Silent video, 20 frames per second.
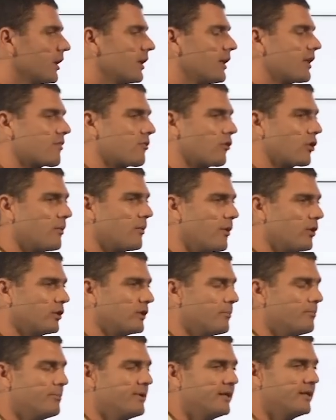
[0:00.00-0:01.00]
Let's talk about
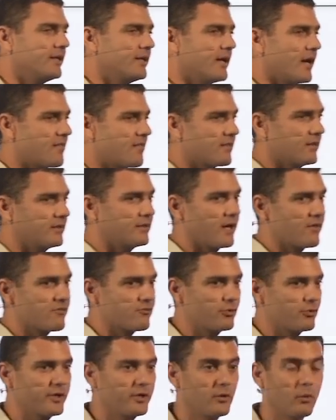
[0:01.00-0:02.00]
the BDS
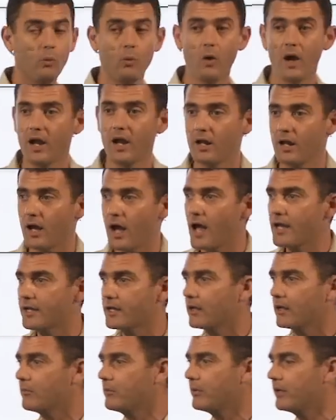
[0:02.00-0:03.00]
industry. Well, I
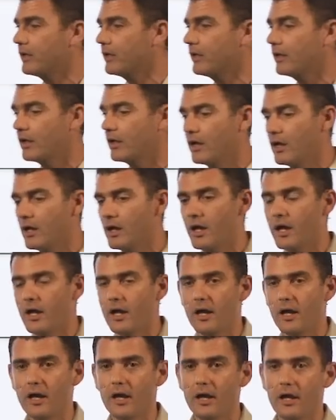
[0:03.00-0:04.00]
can be
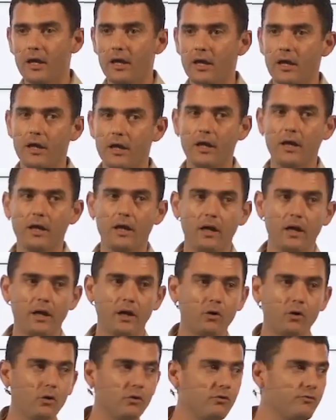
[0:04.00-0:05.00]
a
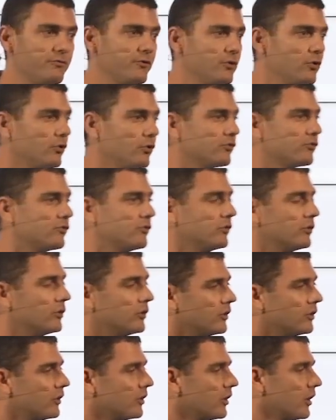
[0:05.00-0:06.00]
confused
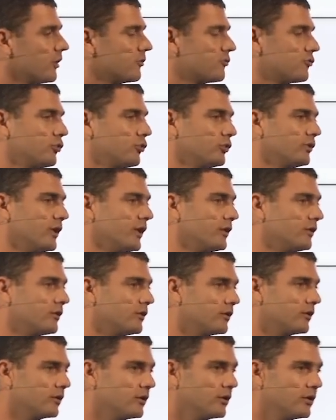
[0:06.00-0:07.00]

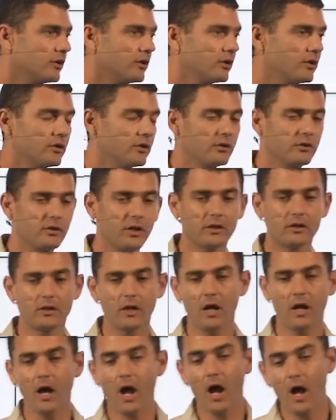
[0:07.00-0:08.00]
student that
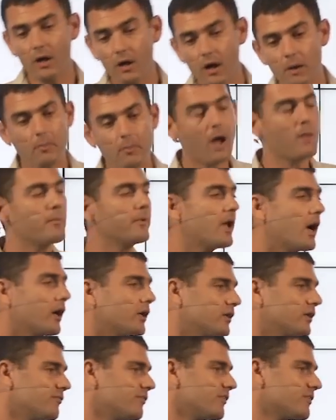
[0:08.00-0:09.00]
I'm an
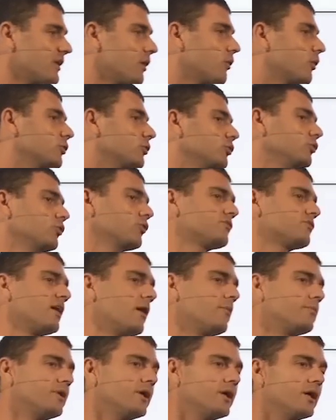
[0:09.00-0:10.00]
activist. I want to do
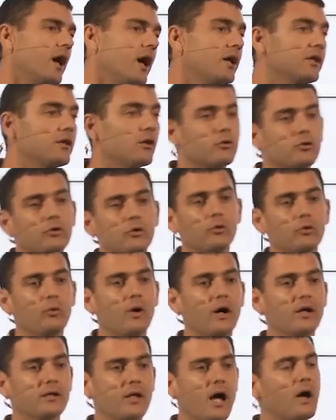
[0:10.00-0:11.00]
something. I don't know
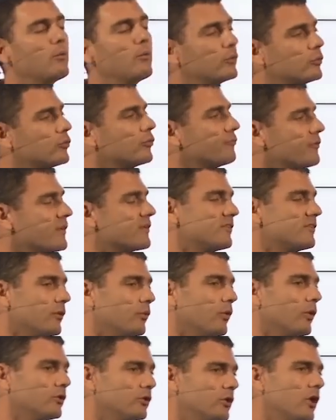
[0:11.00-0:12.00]
what. I want to fix the
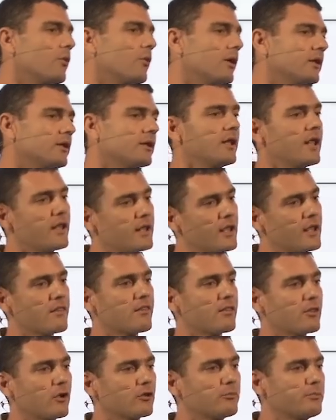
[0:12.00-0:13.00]
world. You know what?
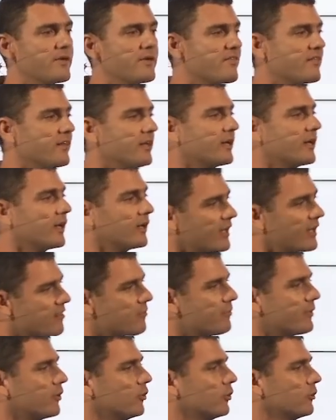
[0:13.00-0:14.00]
Let's not be cynical. Let's
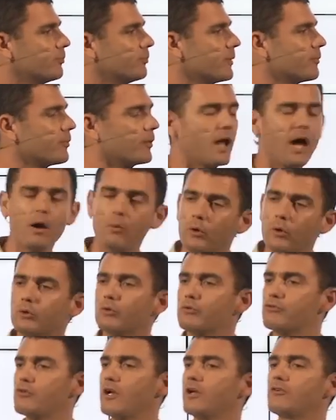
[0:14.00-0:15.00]
be good people. I want
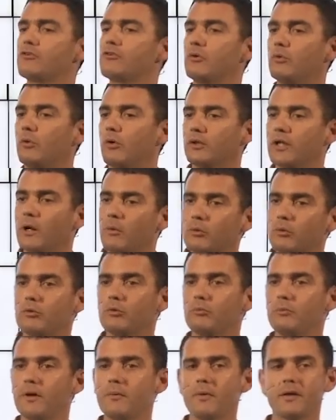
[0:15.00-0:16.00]
to change the world. I want
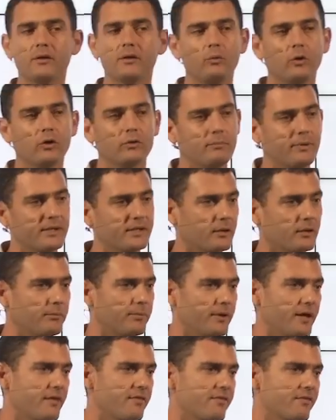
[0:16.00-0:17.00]
to make the world a better
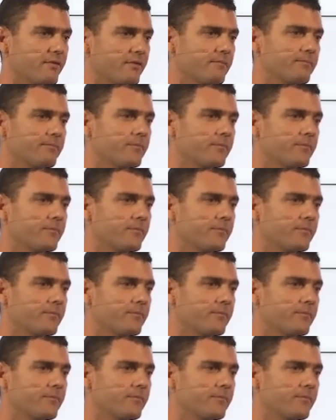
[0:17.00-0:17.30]
place.